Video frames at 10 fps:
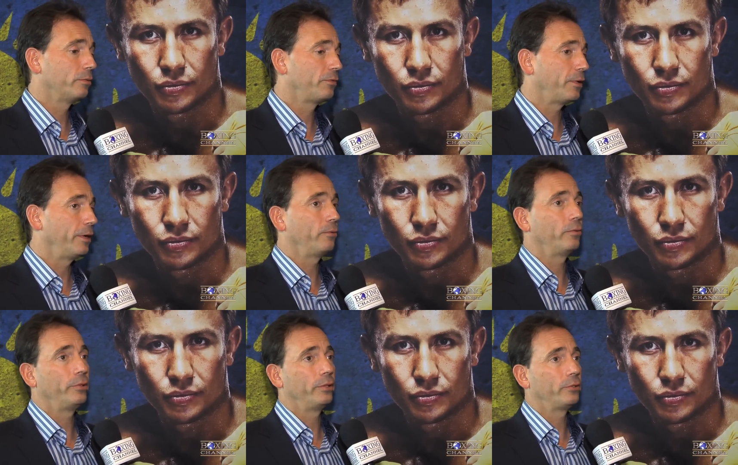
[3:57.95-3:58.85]
Speaker 1: fight
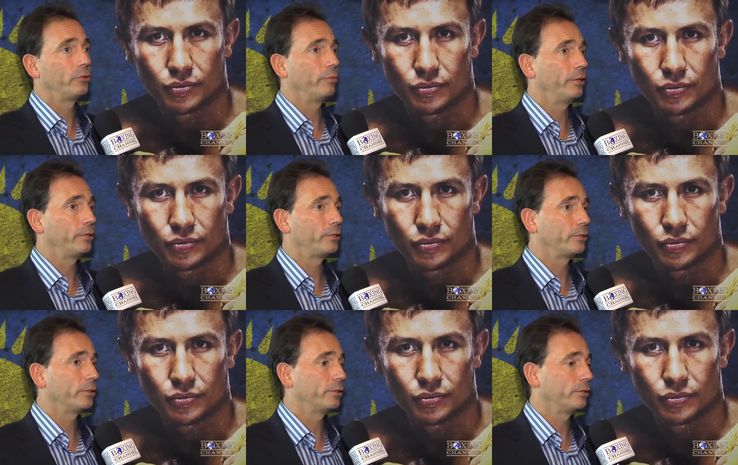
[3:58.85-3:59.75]
would be a tremendous
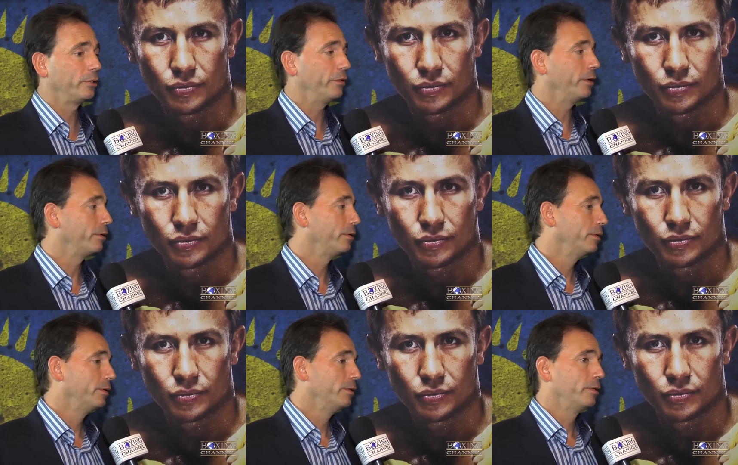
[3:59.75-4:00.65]
uh, event.
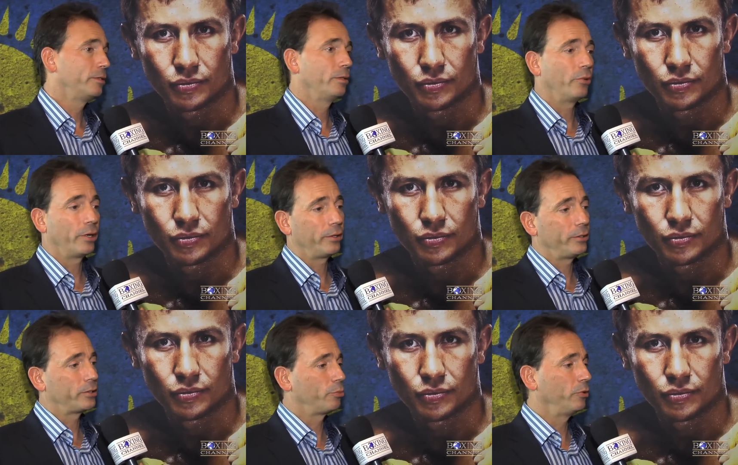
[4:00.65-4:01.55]
Tim Bradley
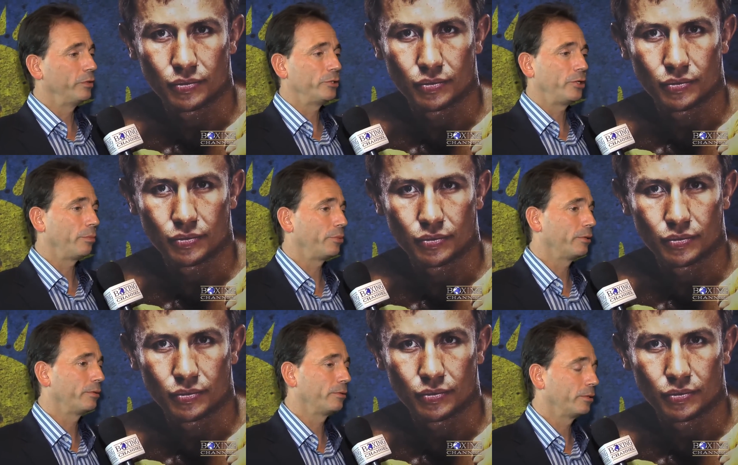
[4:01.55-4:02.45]
is a proven
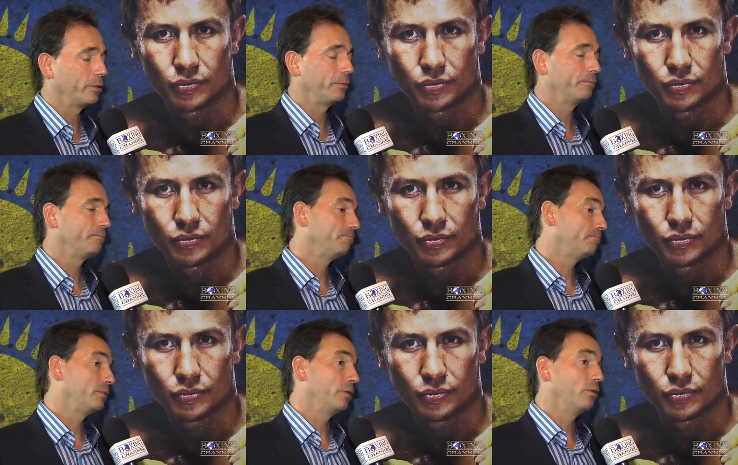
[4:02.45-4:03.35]
champion, uh,
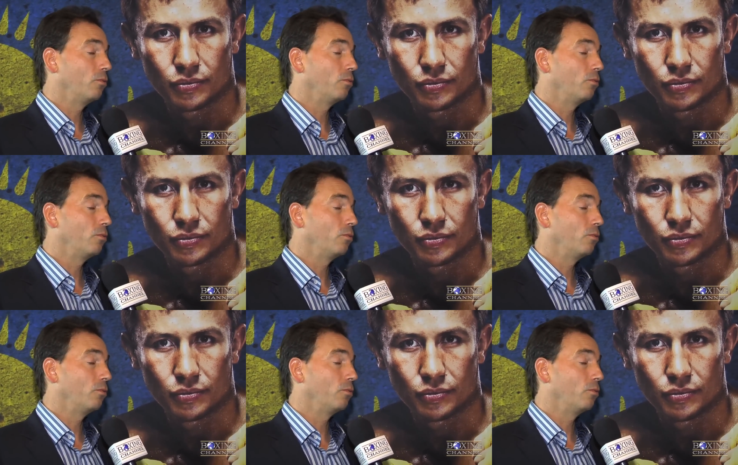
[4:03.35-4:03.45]
you know,